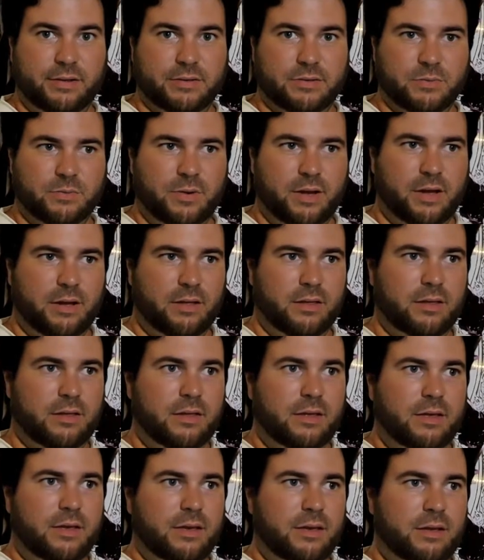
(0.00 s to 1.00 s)
as well.
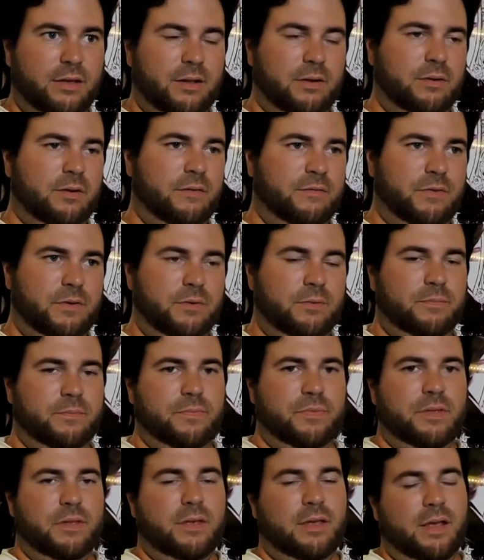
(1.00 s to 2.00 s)
You know,
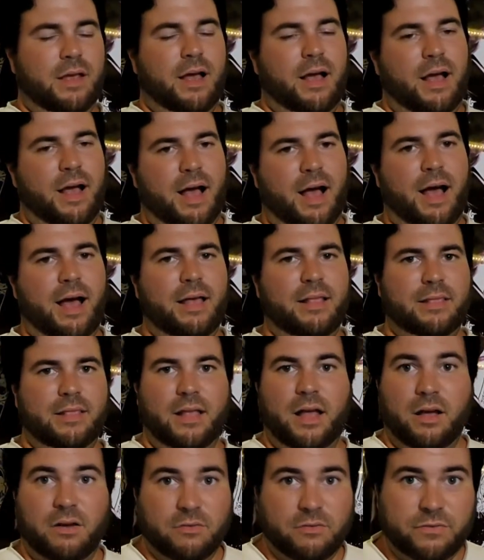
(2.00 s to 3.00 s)
I
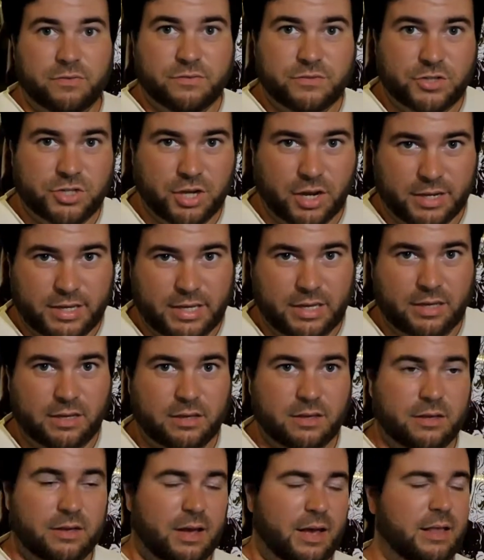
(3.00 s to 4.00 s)
love Chucky.
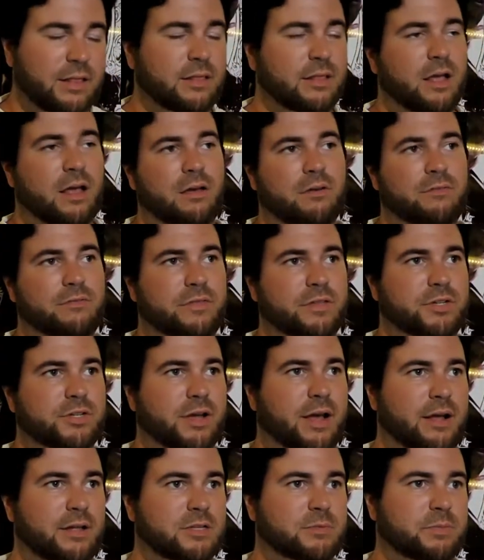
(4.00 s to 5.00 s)
I love the
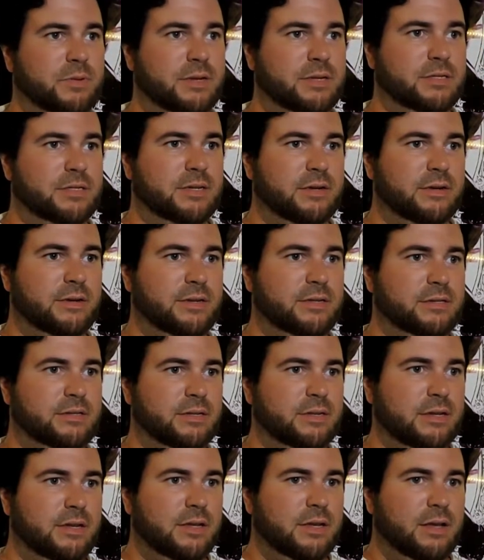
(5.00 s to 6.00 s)
Child's Play series.
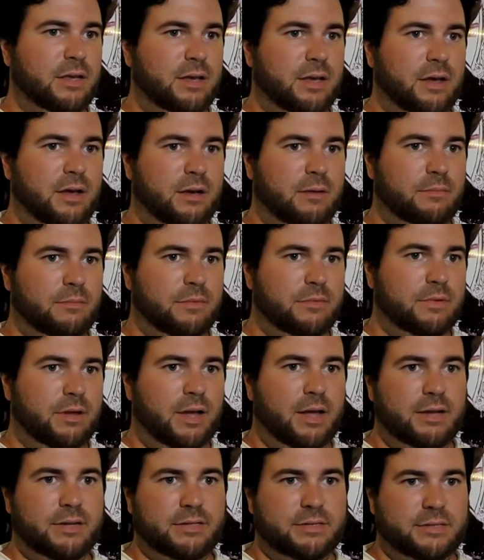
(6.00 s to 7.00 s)

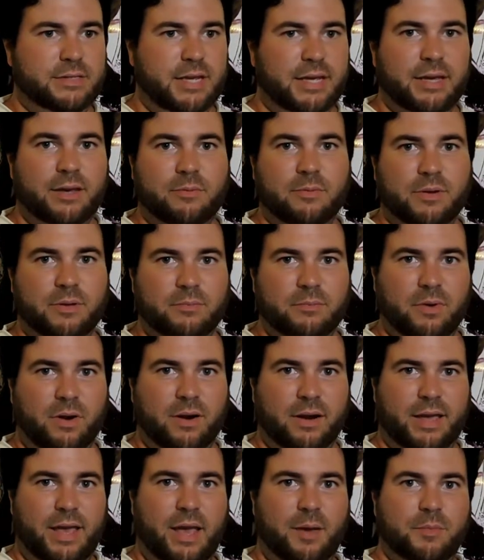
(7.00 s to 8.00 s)
I dig what
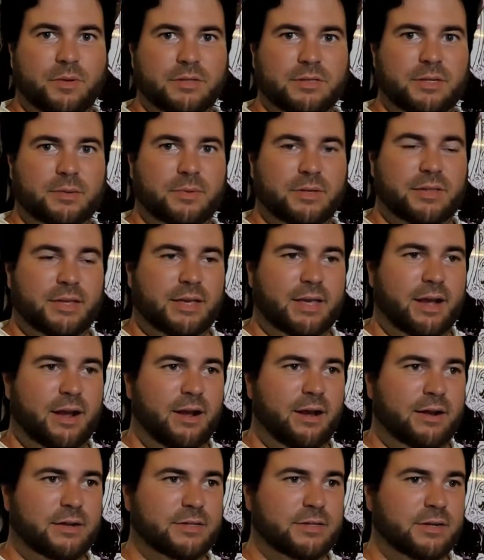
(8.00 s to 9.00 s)
Mark Hamill did with the
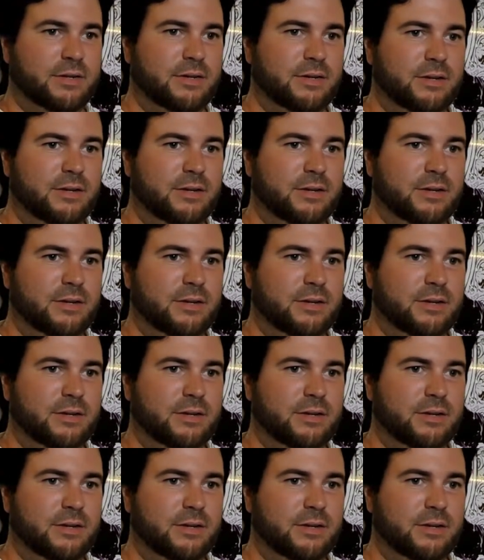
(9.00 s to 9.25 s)
character.